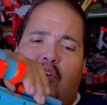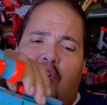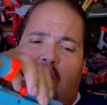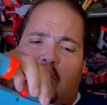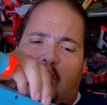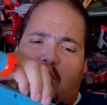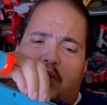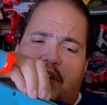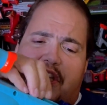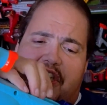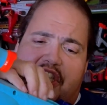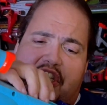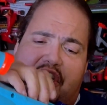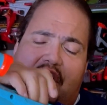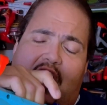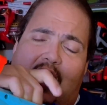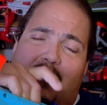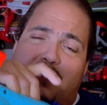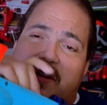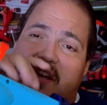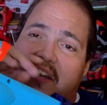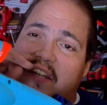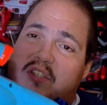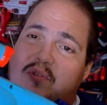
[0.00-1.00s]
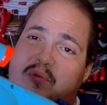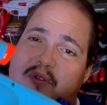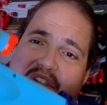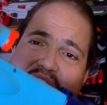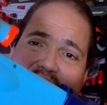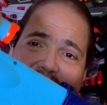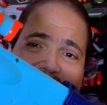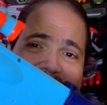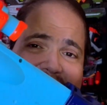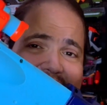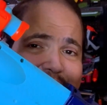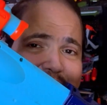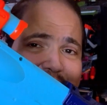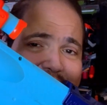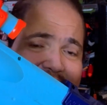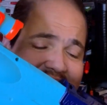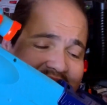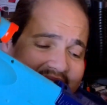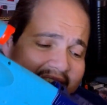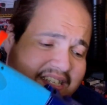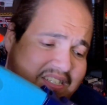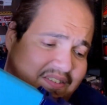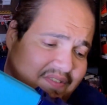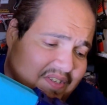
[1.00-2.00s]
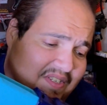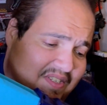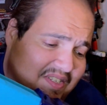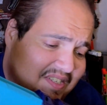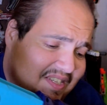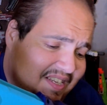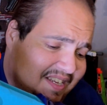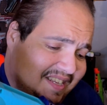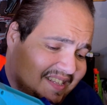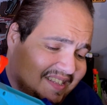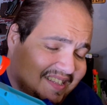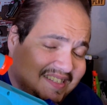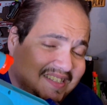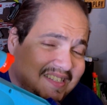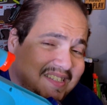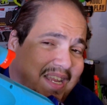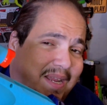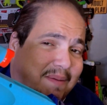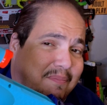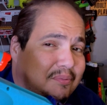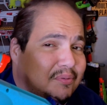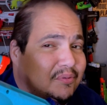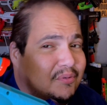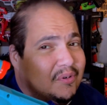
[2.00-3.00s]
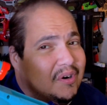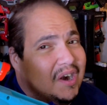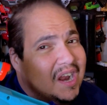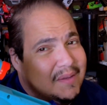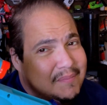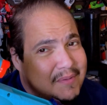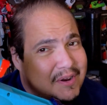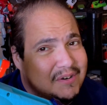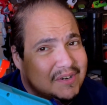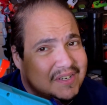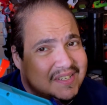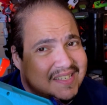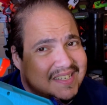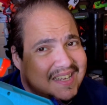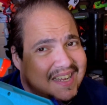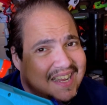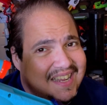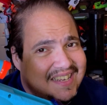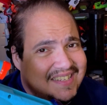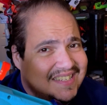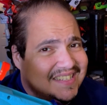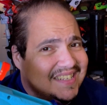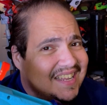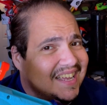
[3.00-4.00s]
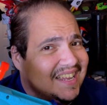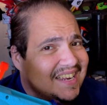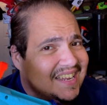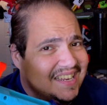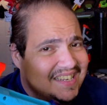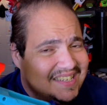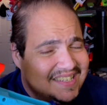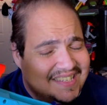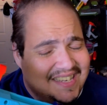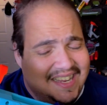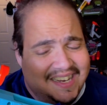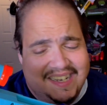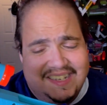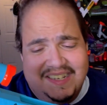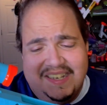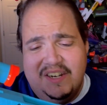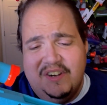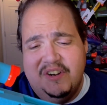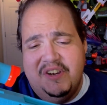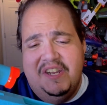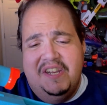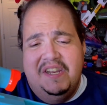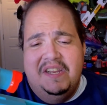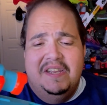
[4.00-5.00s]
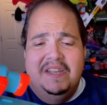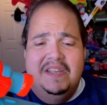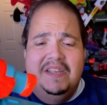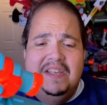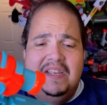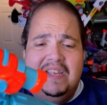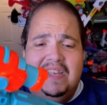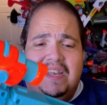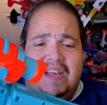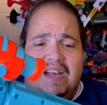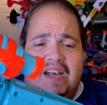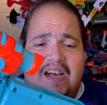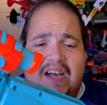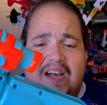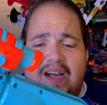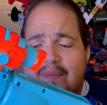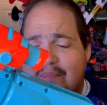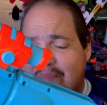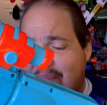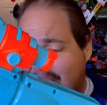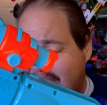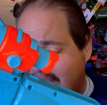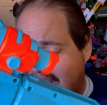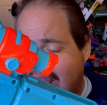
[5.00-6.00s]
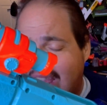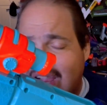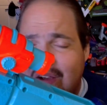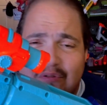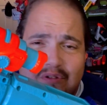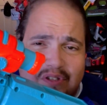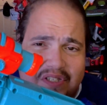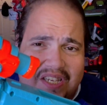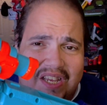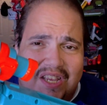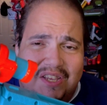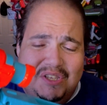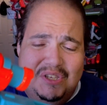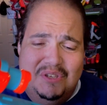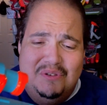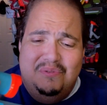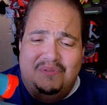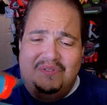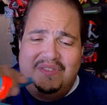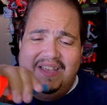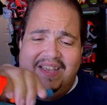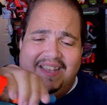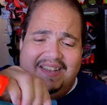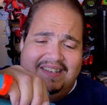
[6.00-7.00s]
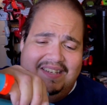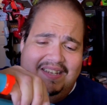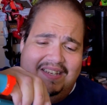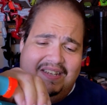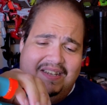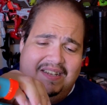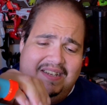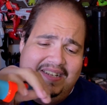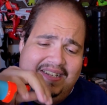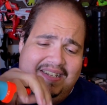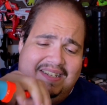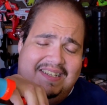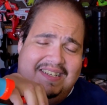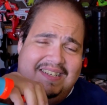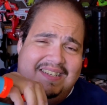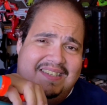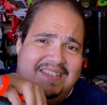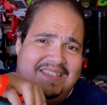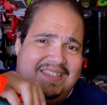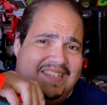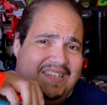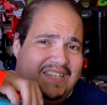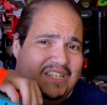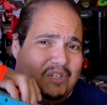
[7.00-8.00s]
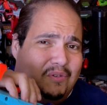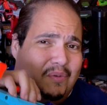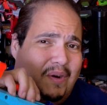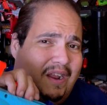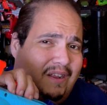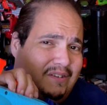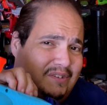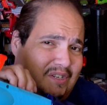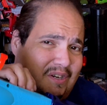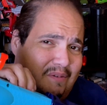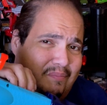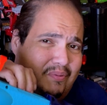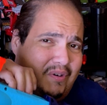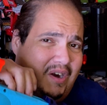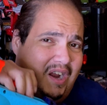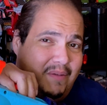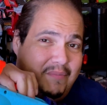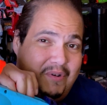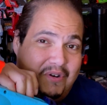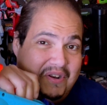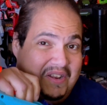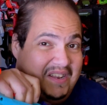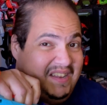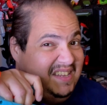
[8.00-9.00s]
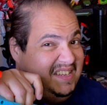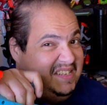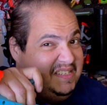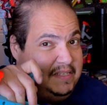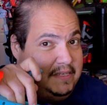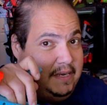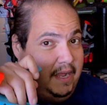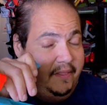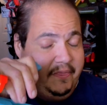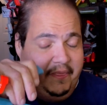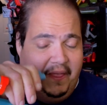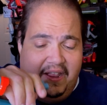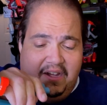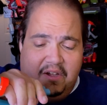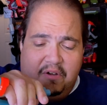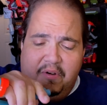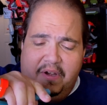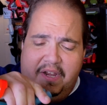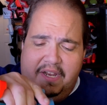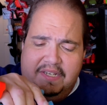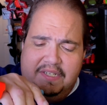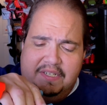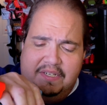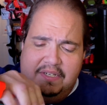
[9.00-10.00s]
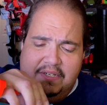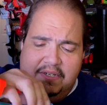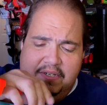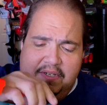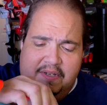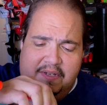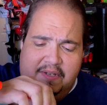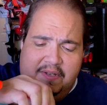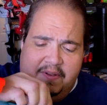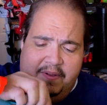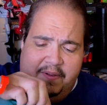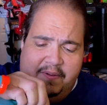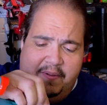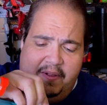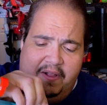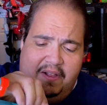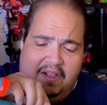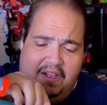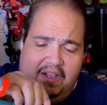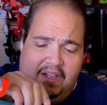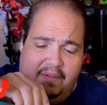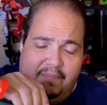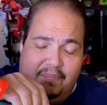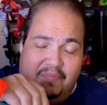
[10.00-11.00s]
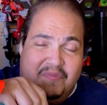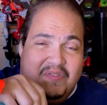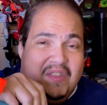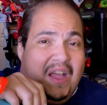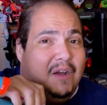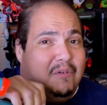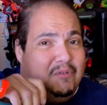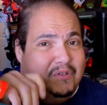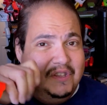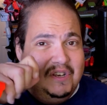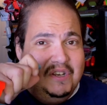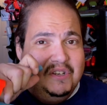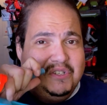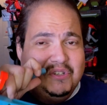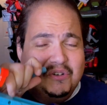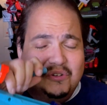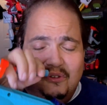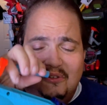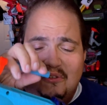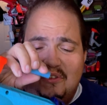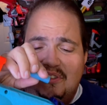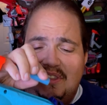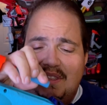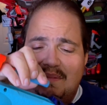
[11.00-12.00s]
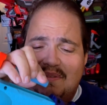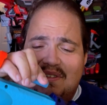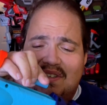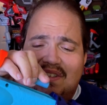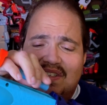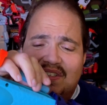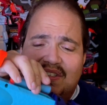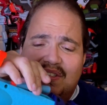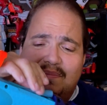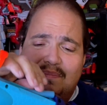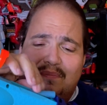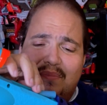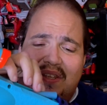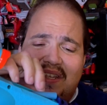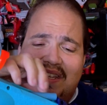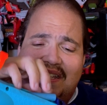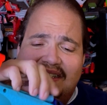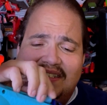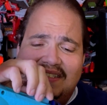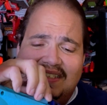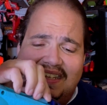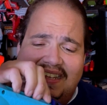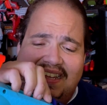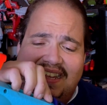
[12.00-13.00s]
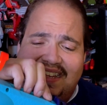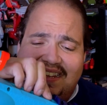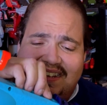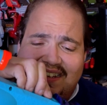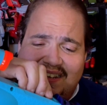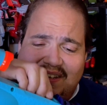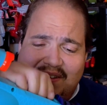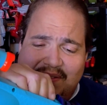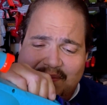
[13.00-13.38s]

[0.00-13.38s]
which I'll be honest with you, given the size of this thing, this is a primary size, not a secondary. But I will tell you that 6 rounds in a primary is not that great. Not with an internal clip system, because again,